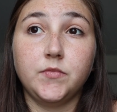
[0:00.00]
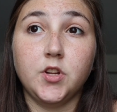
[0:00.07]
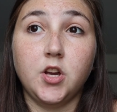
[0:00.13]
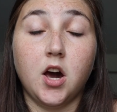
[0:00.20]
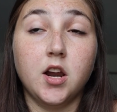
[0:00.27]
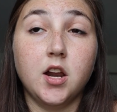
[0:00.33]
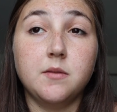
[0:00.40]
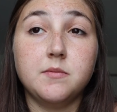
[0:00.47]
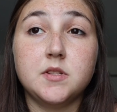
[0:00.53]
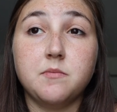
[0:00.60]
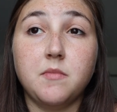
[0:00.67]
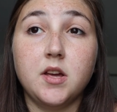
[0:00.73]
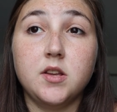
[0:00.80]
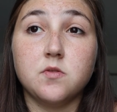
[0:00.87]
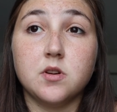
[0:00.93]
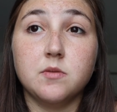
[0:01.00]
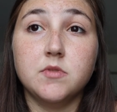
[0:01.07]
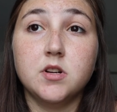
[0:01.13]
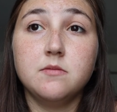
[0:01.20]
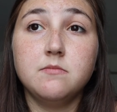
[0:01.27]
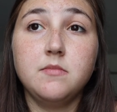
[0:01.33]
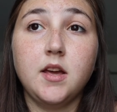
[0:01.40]
got up to my dorm
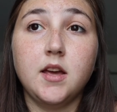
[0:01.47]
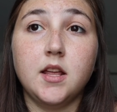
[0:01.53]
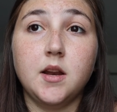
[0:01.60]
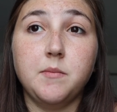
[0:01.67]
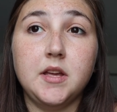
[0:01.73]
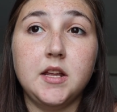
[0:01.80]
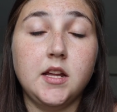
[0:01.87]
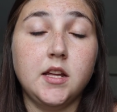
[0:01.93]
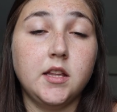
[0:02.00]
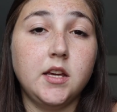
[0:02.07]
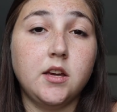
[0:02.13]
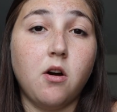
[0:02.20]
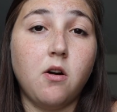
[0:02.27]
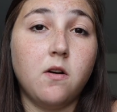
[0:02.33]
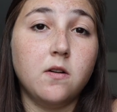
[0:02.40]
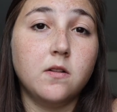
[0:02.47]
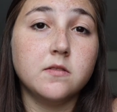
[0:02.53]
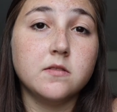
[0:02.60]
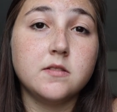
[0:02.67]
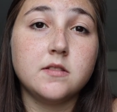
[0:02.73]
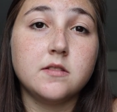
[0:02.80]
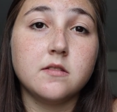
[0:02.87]
room and immediately
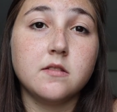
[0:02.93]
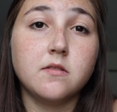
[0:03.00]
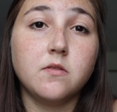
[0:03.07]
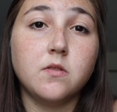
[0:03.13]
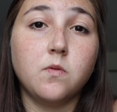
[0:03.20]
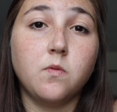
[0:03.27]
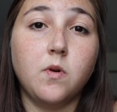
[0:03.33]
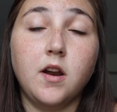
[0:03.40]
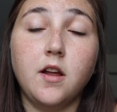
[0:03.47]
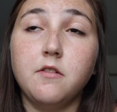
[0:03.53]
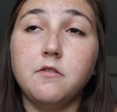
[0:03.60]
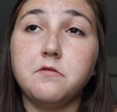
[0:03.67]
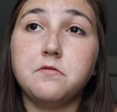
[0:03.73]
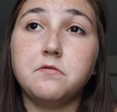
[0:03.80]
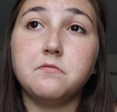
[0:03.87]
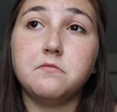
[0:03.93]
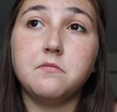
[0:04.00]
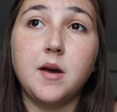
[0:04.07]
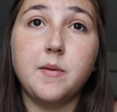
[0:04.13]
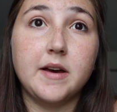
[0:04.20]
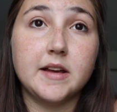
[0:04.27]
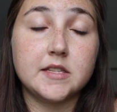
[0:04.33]
called one of
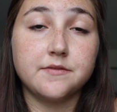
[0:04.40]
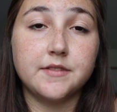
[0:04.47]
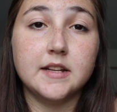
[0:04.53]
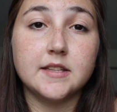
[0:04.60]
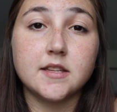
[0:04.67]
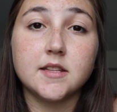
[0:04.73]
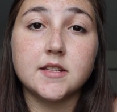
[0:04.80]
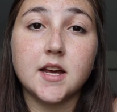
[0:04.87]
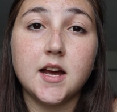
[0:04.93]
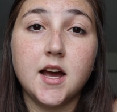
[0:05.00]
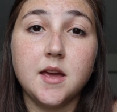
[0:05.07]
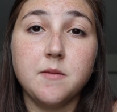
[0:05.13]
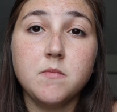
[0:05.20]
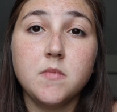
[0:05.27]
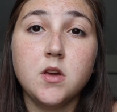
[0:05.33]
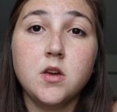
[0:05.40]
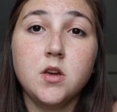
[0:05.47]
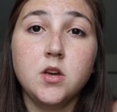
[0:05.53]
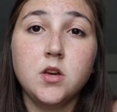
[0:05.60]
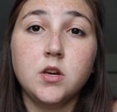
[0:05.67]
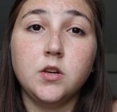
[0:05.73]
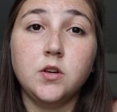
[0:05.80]
my best friends at the time,
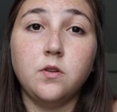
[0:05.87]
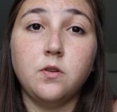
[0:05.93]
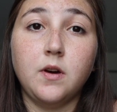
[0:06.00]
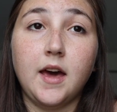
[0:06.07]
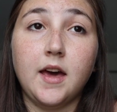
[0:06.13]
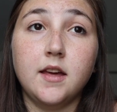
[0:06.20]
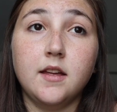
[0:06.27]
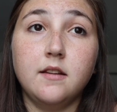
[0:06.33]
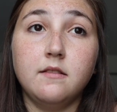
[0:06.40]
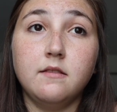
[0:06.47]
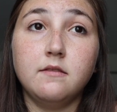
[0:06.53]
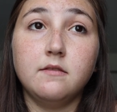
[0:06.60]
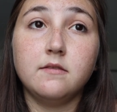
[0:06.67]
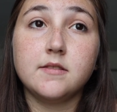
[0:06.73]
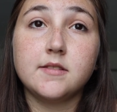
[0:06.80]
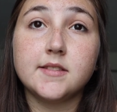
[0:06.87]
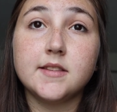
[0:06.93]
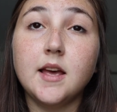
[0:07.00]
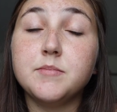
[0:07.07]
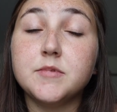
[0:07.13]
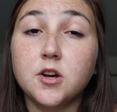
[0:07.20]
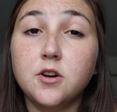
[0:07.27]
who had
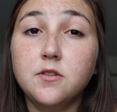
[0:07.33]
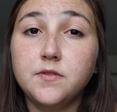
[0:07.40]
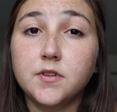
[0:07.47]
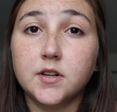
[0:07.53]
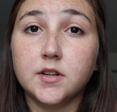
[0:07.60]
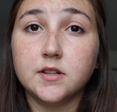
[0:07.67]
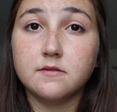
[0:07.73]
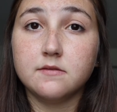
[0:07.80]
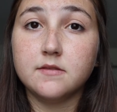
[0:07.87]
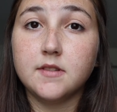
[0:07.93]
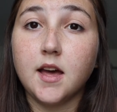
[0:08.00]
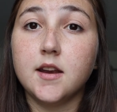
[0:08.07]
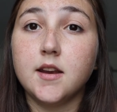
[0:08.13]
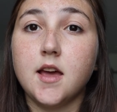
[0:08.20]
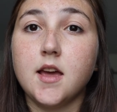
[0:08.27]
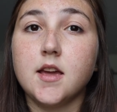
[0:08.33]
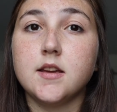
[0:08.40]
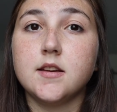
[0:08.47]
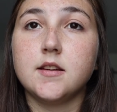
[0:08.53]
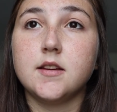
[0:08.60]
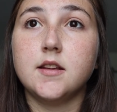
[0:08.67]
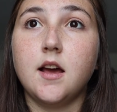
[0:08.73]
slept over that
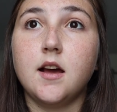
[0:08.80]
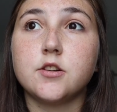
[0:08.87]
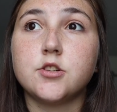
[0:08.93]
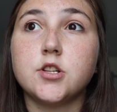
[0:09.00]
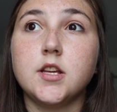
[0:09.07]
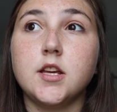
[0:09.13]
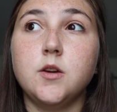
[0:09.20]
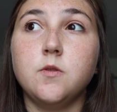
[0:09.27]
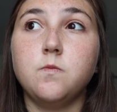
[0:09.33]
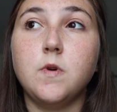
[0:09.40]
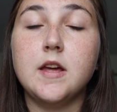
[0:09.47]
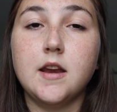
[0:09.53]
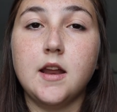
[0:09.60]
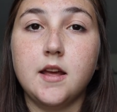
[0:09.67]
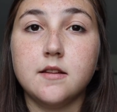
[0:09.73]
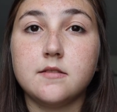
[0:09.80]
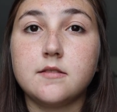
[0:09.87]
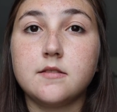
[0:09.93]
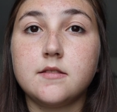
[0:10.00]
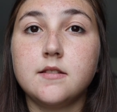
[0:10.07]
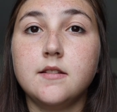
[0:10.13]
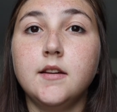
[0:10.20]
night and actually
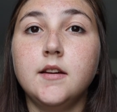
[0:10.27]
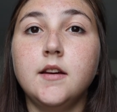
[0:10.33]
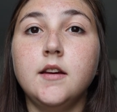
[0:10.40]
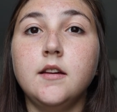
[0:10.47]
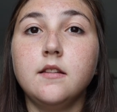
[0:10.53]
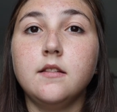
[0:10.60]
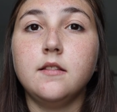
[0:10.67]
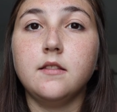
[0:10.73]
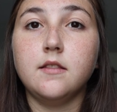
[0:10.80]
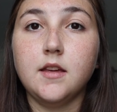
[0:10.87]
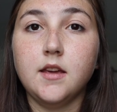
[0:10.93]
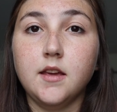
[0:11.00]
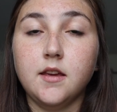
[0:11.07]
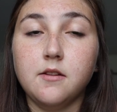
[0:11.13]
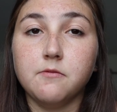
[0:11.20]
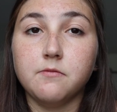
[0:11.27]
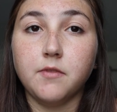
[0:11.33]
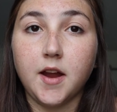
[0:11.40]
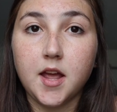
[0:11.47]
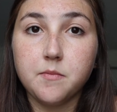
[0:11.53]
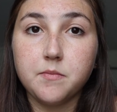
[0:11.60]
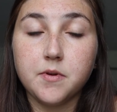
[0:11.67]
witnessed the
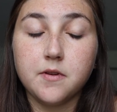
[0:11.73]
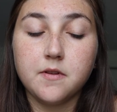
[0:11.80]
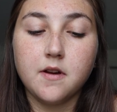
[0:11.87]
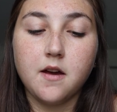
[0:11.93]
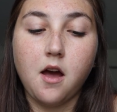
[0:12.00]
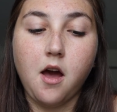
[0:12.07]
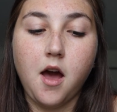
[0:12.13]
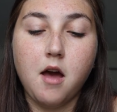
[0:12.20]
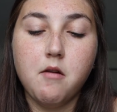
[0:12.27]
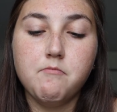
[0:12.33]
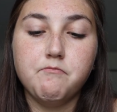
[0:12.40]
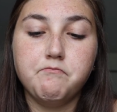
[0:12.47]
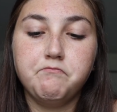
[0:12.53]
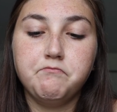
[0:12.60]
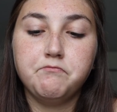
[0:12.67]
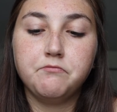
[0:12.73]
rape, and